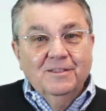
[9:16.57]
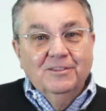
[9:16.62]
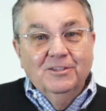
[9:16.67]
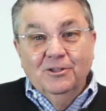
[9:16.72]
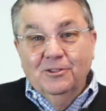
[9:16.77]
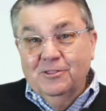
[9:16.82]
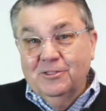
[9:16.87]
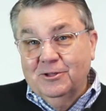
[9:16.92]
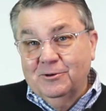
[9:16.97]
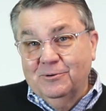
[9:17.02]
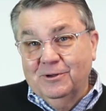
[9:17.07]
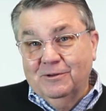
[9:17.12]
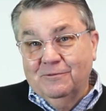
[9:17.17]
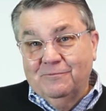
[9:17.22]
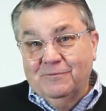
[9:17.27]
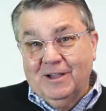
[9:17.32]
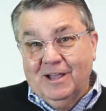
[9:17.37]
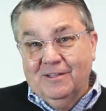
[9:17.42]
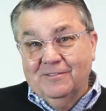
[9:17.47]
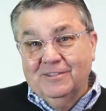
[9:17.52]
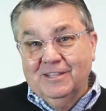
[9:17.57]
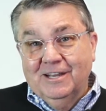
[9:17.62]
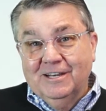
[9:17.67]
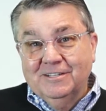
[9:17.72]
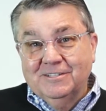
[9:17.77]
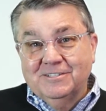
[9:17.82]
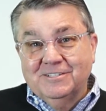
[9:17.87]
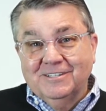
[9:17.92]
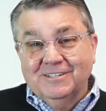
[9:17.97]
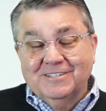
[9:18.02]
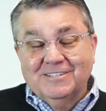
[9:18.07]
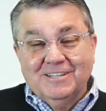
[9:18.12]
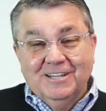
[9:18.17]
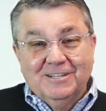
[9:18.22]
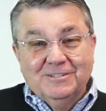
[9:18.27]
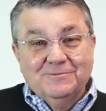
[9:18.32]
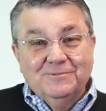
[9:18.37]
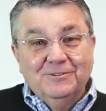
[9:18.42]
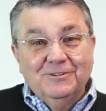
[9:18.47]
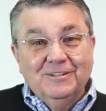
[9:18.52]
The other thing we have found that is
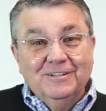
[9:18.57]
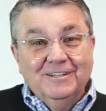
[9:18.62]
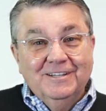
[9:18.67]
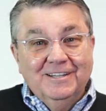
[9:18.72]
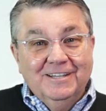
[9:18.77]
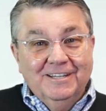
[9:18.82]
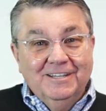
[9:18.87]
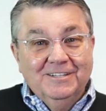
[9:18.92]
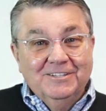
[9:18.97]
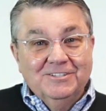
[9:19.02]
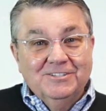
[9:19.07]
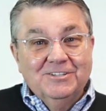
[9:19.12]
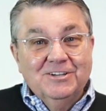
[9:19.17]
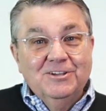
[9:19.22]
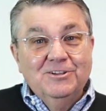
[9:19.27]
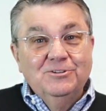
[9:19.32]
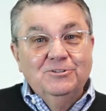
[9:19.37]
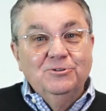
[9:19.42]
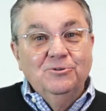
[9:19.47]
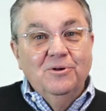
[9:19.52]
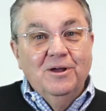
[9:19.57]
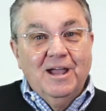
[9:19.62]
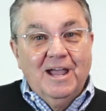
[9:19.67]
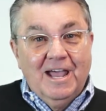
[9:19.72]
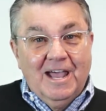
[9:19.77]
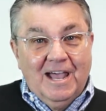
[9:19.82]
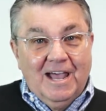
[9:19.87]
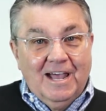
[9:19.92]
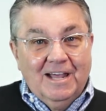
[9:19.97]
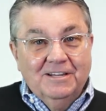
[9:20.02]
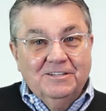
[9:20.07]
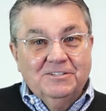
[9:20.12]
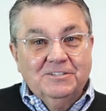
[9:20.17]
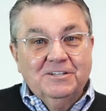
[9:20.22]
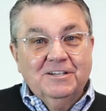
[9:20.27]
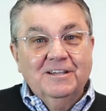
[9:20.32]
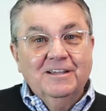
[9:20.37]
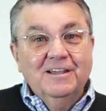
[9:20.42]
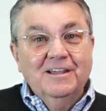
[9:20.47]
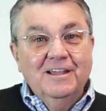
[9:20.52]
successful is to
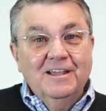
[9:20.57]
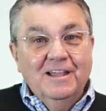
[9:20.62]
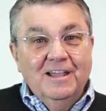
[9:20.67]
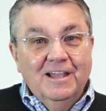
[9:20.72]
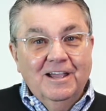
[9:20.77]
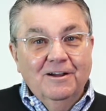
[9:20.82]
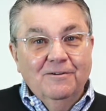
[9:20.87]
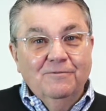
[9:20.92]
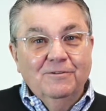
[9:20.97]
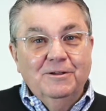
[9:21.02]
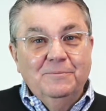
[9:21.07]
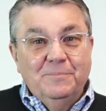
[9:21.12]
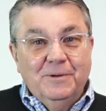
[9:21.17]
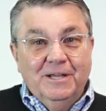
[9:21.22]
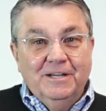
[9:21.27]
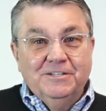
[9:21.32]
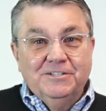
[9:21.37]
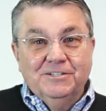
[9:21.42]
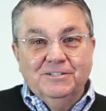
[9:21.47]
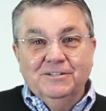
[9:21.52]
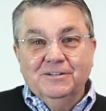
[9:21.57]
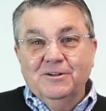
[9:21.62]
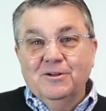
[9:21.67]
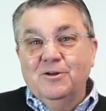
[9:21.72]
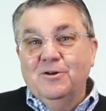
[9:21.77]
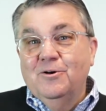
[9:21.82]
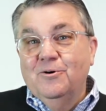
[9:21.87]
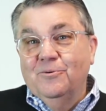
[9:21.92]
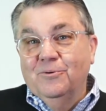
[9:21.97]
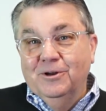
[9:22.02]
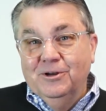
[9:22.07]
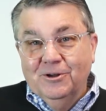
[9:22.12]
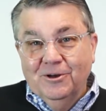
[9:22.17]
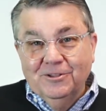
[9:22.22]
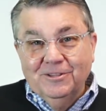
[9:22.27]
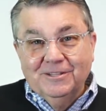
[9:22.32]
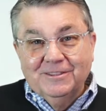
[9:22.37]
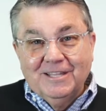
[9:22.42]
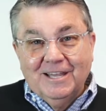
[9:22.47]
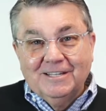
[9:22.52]
ask every patient. We
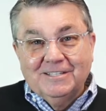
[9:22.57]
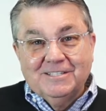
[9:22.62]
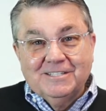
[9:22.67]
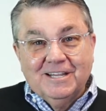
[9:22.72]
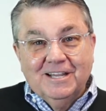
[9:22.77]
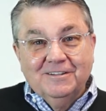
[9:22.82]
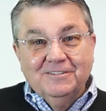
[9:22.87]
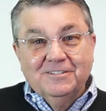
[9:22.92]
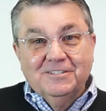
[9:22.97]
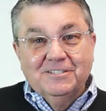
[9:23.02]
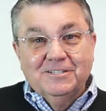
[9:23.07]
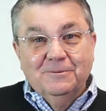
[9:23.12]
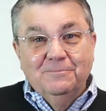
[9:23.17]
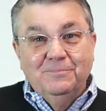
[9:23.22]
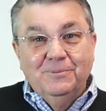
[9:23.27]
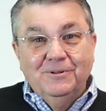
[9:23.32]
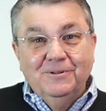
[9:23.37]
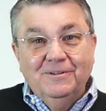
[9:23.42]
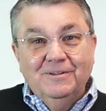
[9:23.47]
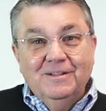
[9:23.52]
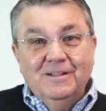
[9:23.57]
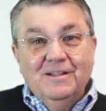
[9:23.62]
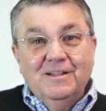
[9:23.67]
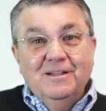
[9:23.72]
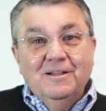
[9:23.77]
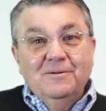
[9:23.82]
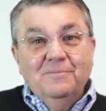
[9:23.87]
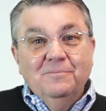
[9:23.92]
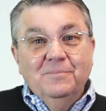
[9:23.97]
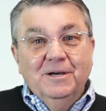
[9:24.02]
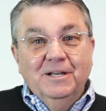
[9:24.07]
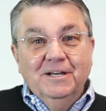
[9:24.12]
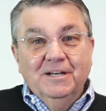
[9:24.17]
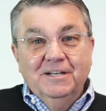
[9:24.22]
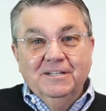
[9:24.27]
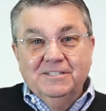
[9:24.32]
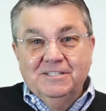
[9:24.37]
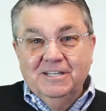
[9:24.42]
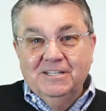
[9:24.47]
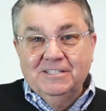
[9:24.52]
know that that sounds simple, but
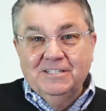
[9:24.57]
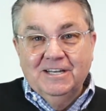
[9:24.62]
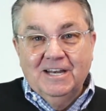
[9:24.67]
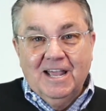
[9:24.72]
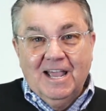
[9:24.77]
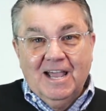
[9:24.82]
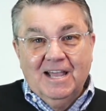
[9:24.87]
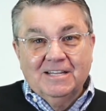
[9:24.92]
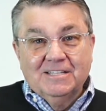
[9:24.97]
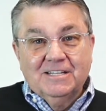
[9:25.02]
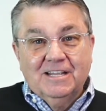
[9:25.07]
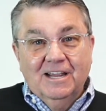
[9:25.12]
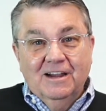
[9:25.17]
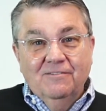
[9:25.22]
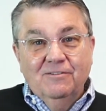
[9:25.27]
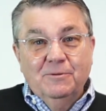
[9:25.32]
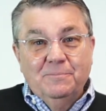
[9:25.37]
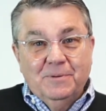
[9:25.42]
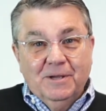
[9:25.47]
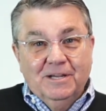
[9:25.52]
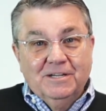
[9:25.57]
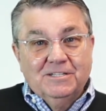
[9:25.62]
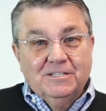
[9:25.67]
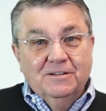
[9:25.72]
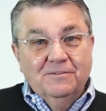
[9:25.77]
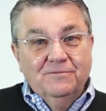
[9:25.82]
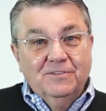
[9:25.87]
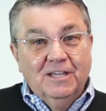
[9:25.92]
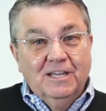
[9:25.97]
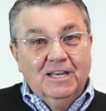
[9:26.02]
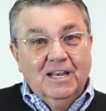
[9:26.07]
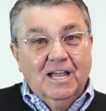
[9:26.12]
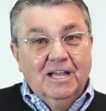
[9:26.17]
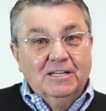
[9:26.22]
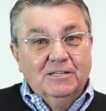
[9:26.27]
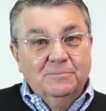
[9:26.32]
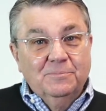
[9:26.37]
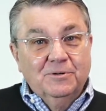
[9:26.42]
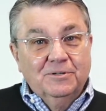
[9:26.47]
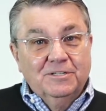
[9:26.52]
it is easy to ask every patient if they'd
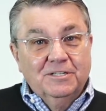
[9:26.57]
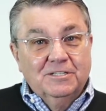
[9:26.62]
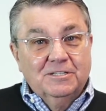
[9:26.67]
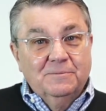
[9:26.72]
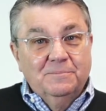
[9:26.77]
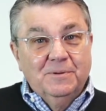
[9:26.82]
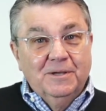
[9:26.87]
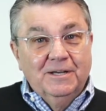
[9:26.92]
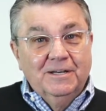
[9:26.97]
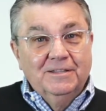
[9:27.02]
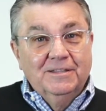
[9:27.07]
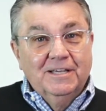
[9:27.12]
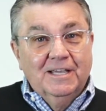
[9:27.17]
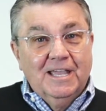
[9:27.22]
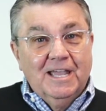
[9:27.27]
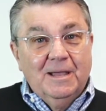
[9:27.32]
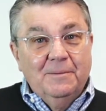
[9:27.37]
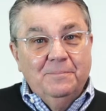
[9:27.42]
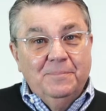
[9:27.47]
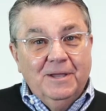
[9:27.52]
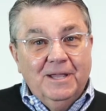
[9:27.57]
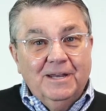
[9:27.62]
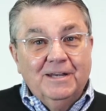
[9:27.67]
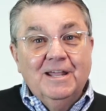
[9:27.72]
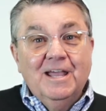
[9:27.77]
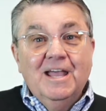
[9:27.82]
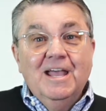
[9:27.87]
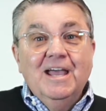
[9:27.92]
like to participate in the campaign.